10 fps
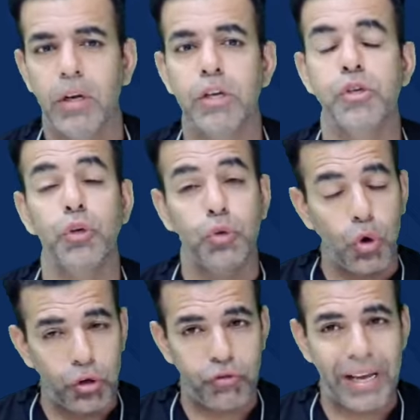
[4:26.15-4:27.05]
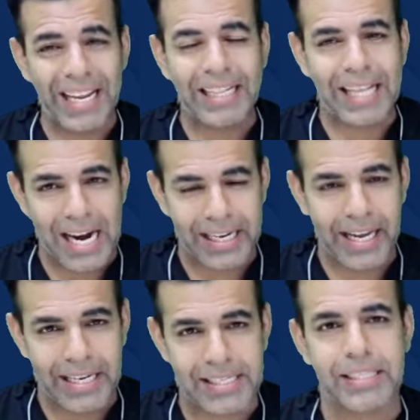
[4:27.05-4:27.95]
So don't worry in that
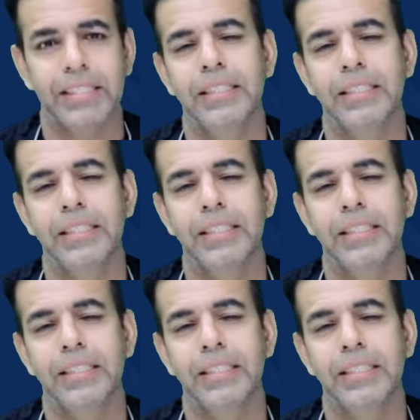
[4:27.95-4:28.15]
case.